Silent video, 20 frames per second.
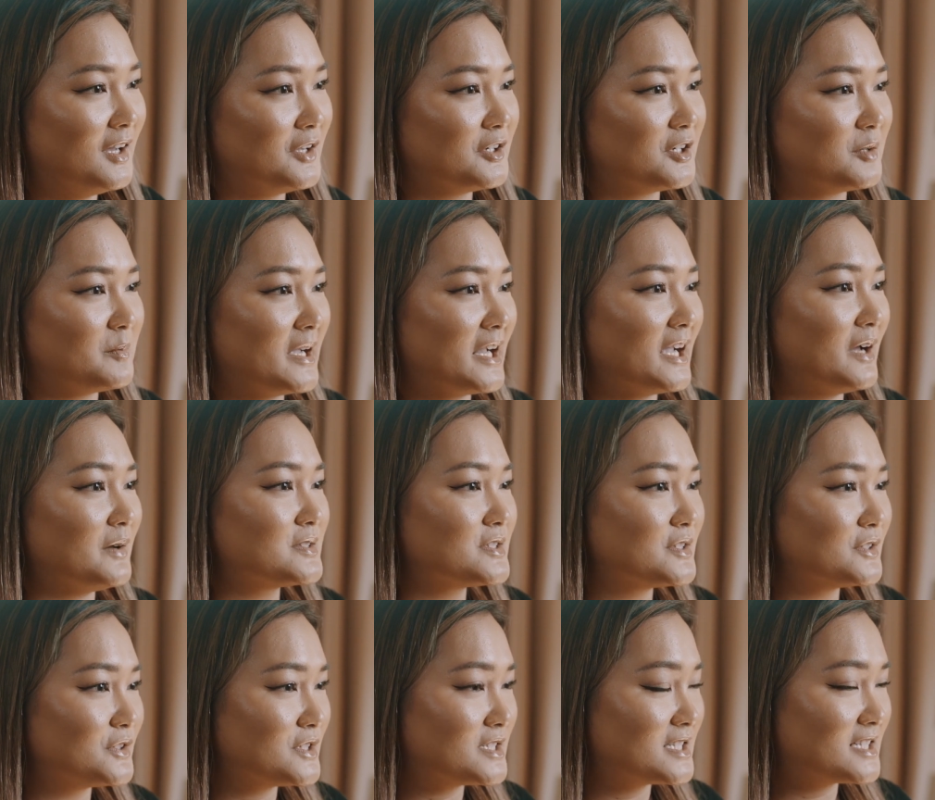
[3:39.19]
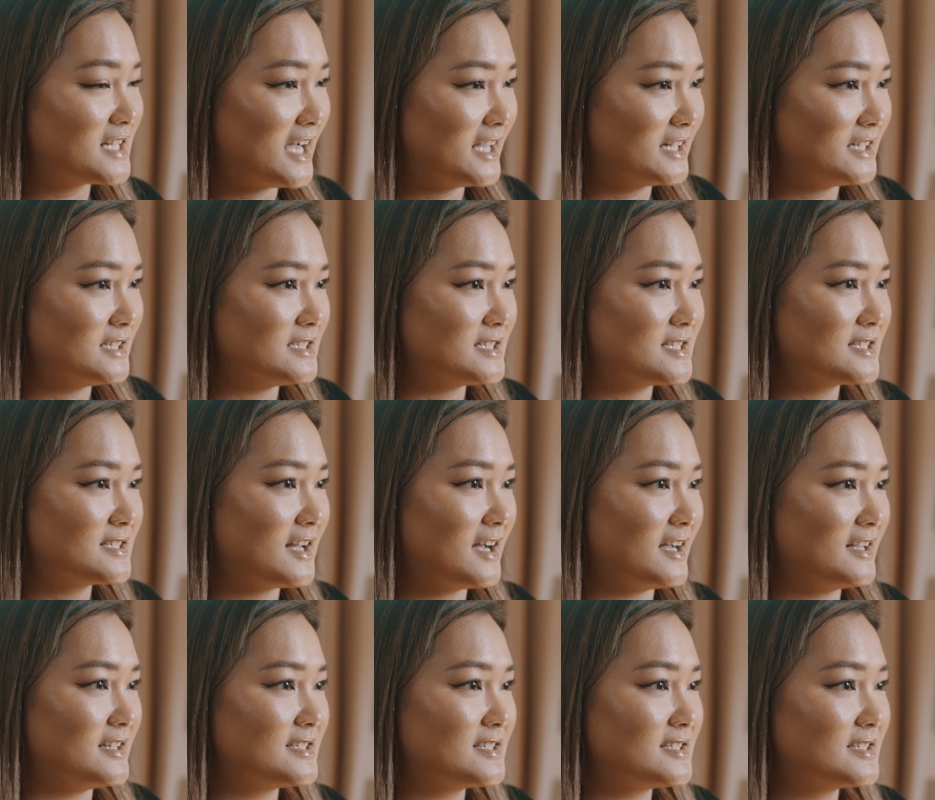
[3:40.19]
Under my counselor's guidance,
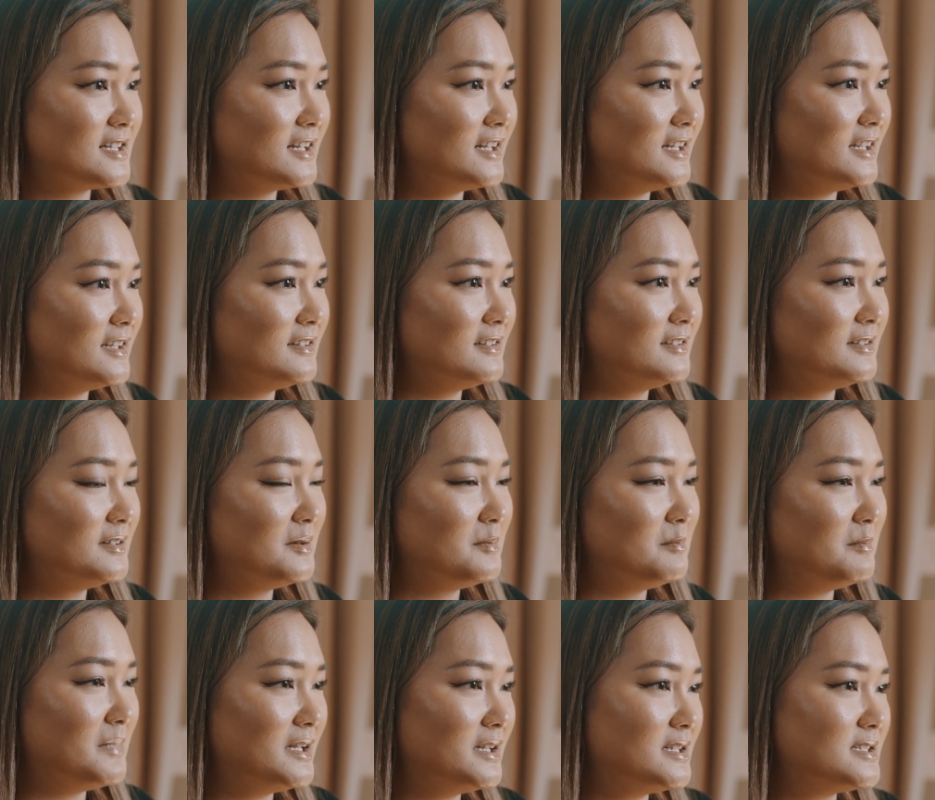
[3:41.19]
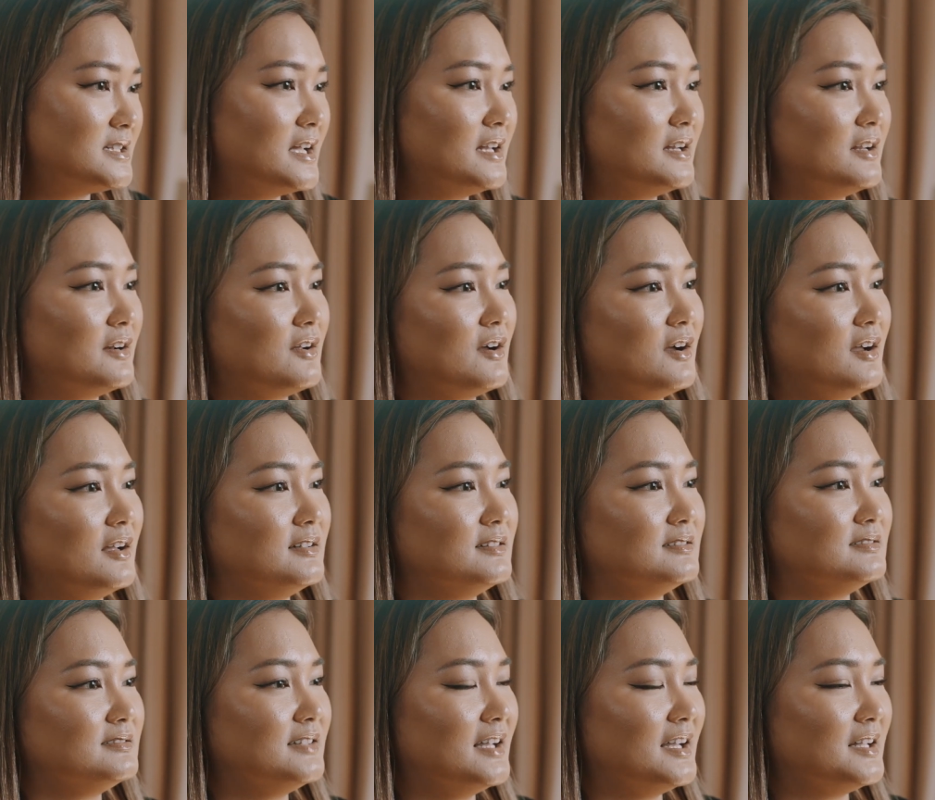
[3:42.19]
I studied, meditated
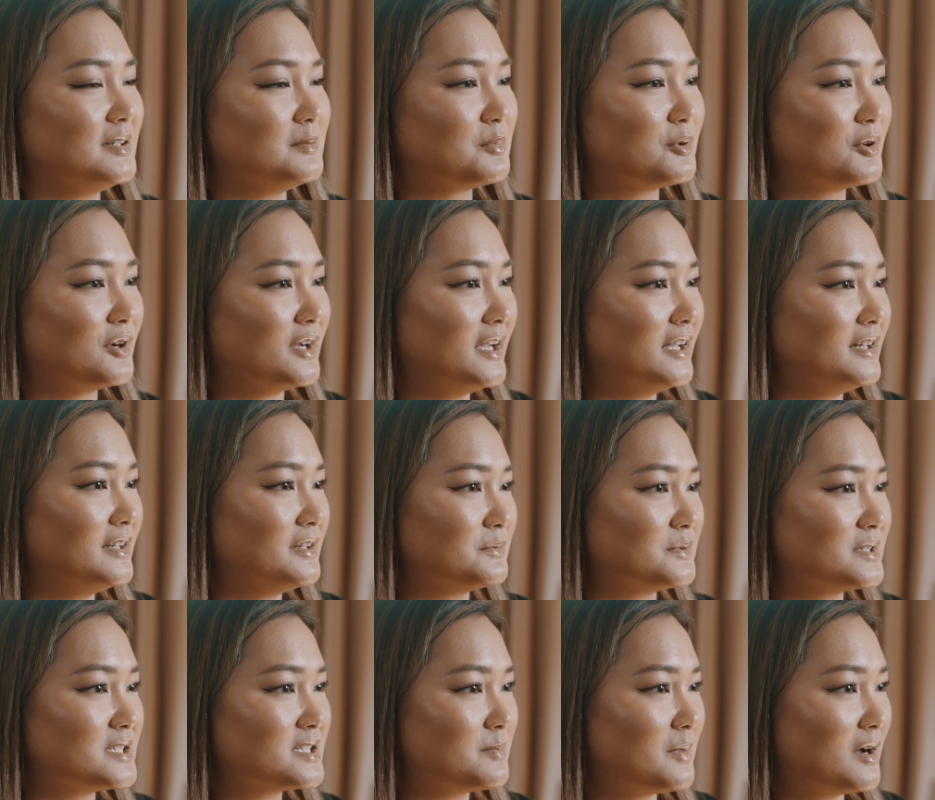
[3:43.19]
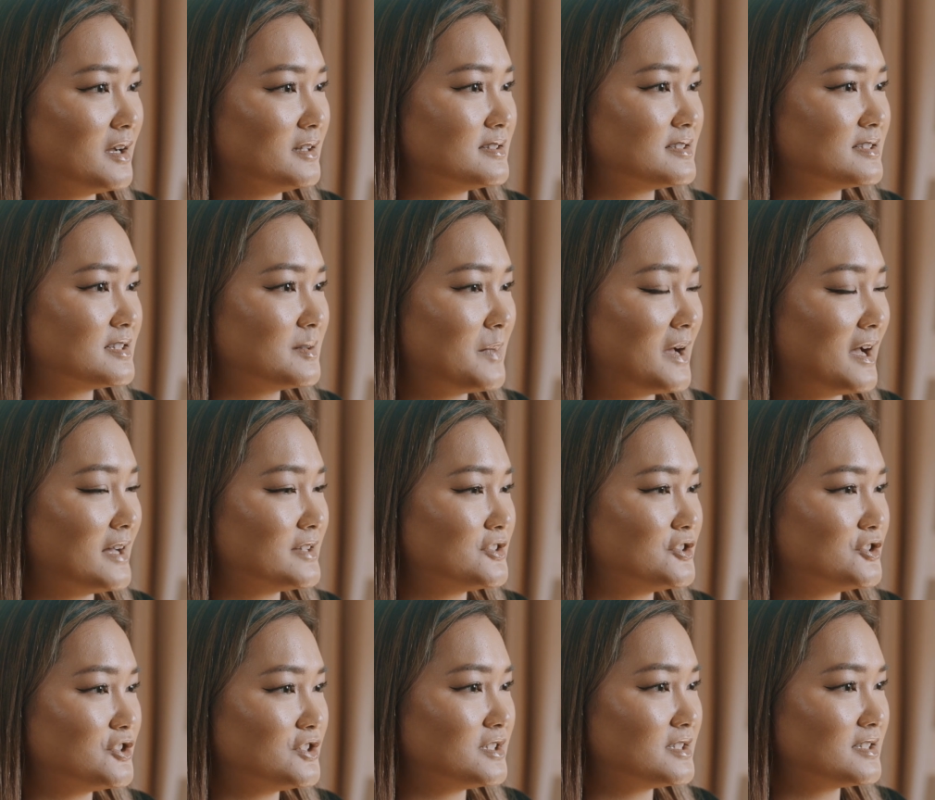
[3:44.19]
on, and prayed in response to
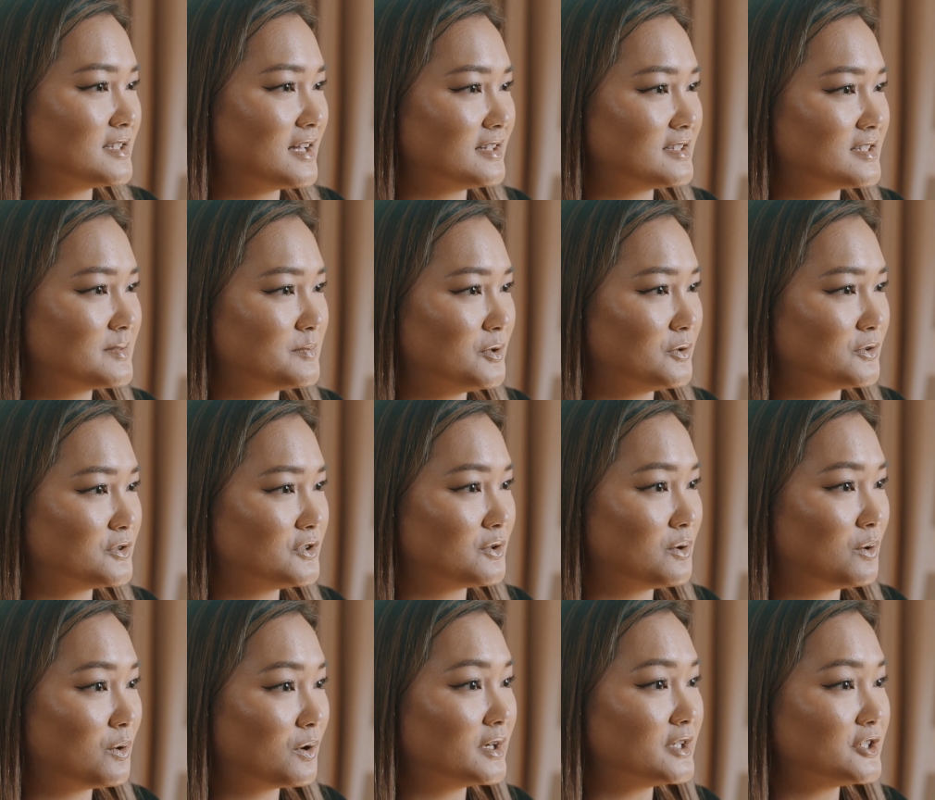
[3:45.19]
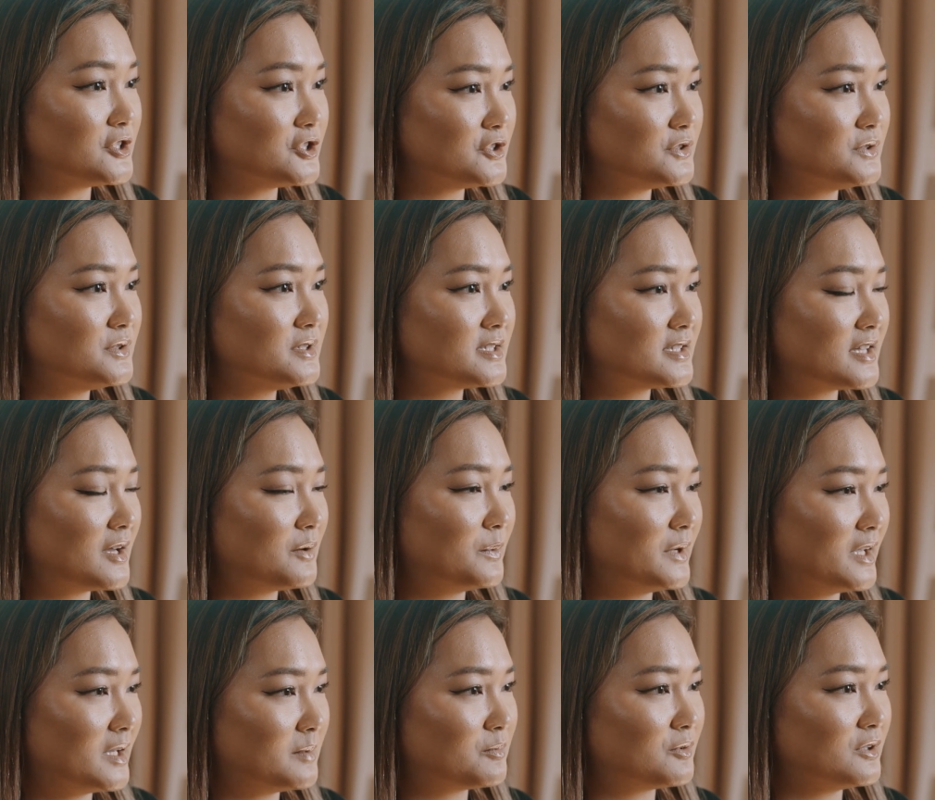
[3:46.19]
passages that spoke to core issues that
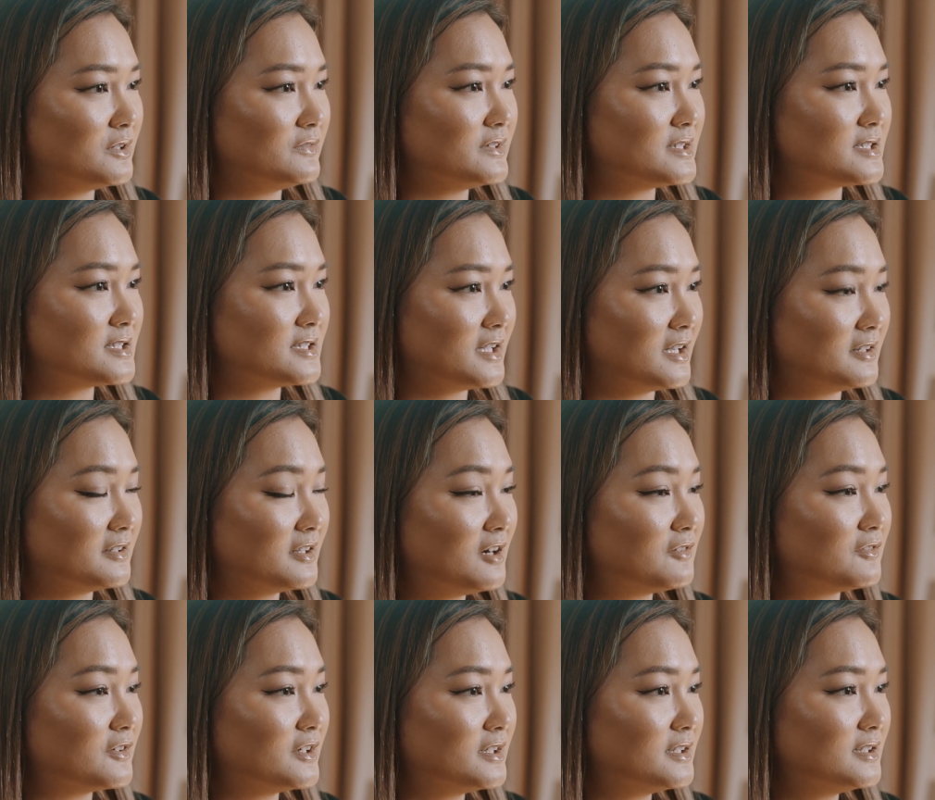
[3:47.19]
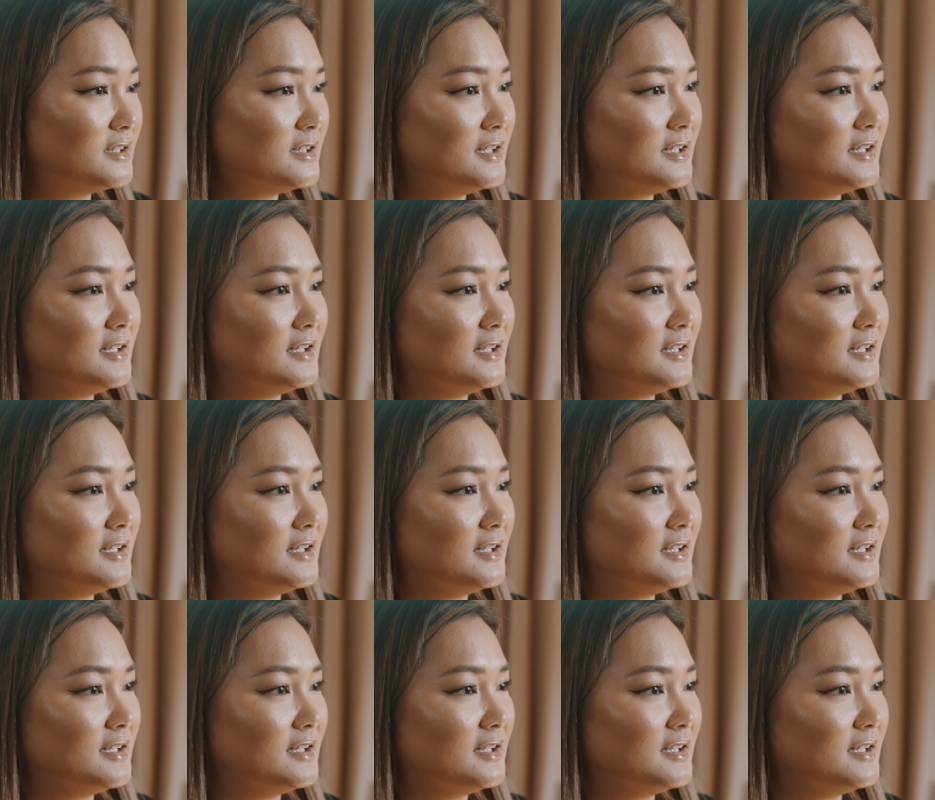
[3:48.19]
we had previously uncovered.